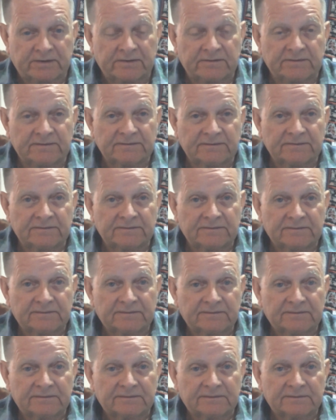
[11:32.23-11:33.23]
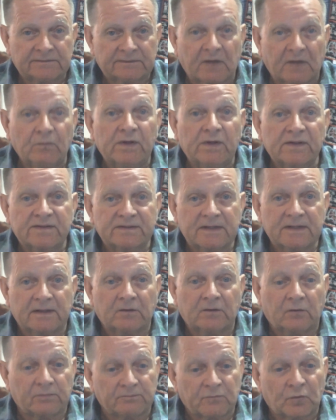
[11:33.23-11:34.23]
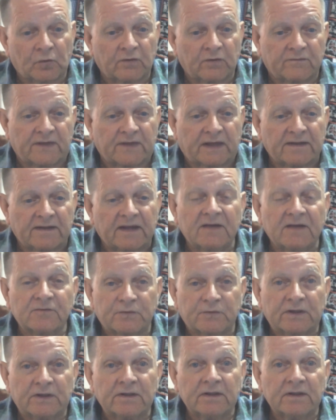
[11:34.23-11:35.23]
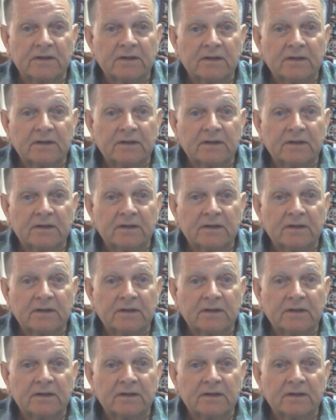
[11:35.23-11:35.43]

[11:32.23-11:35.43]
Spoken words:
And we'll see a lot more of that as we